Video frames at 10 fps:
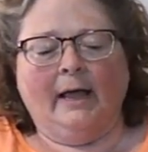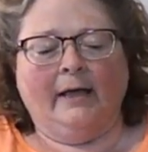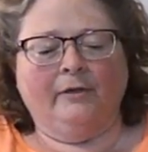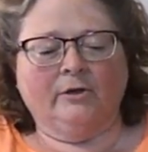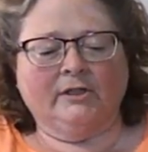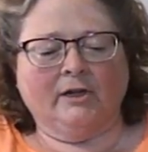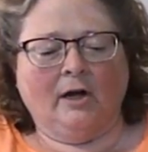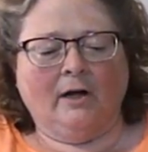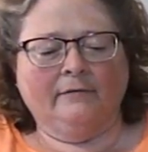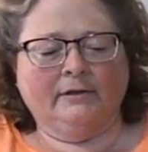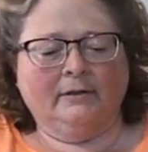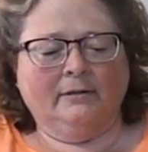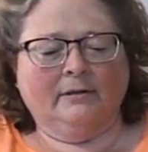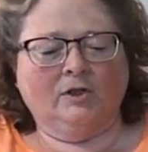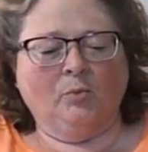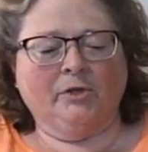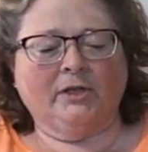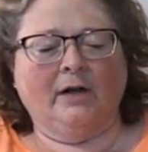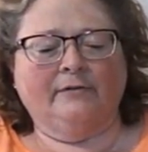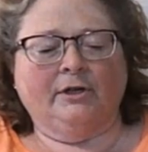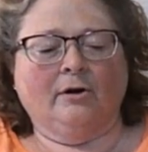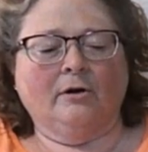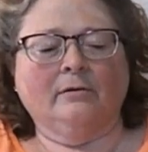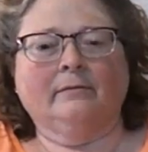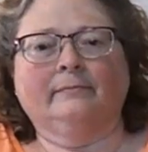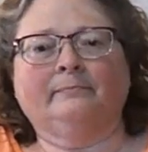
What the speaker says: And they're soft. Super soft yarn.